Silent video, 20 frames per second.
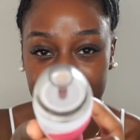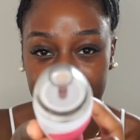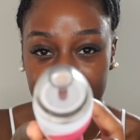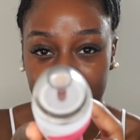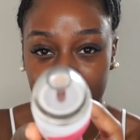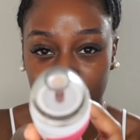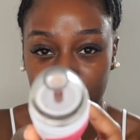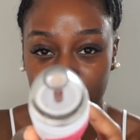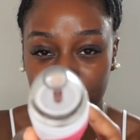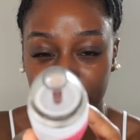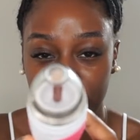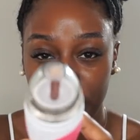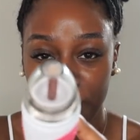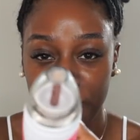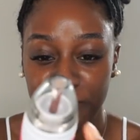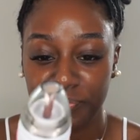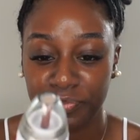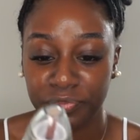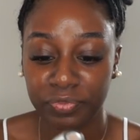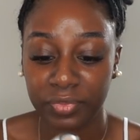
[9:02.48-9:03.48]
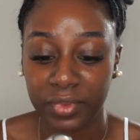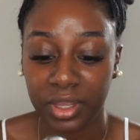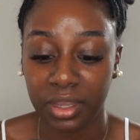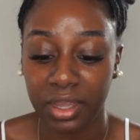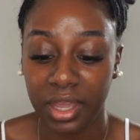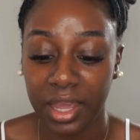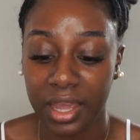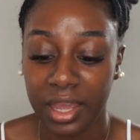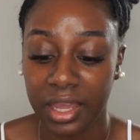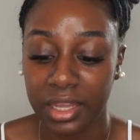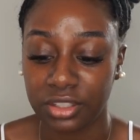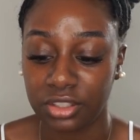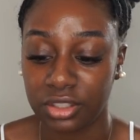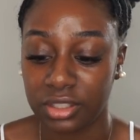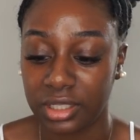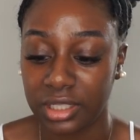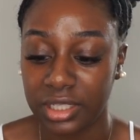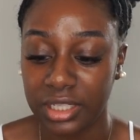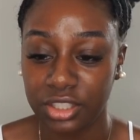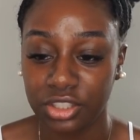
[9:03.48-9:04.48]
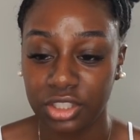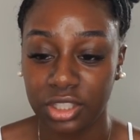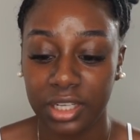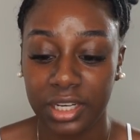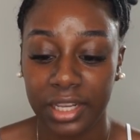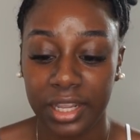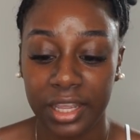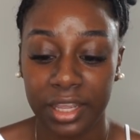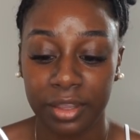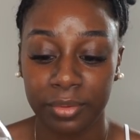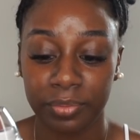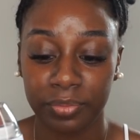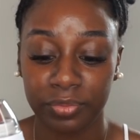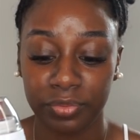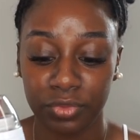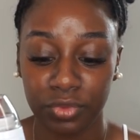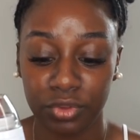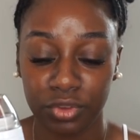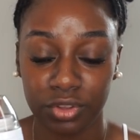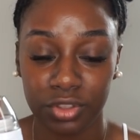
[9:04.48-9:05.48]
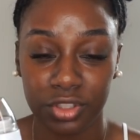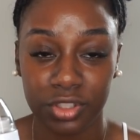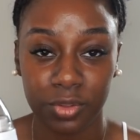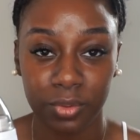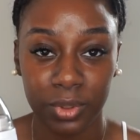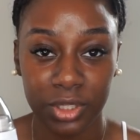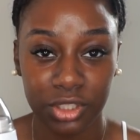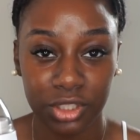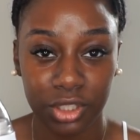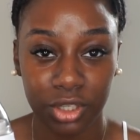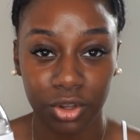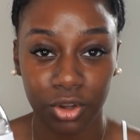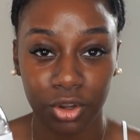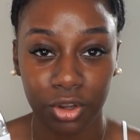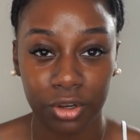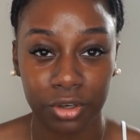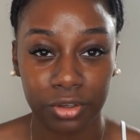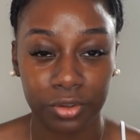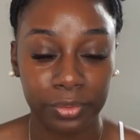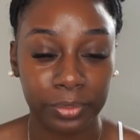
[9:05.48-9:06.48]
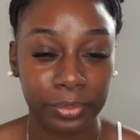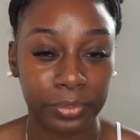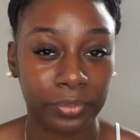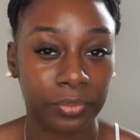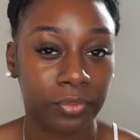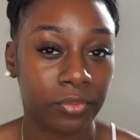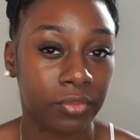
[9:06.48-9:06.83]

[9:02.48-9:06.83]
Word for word: tip and literally you switch it on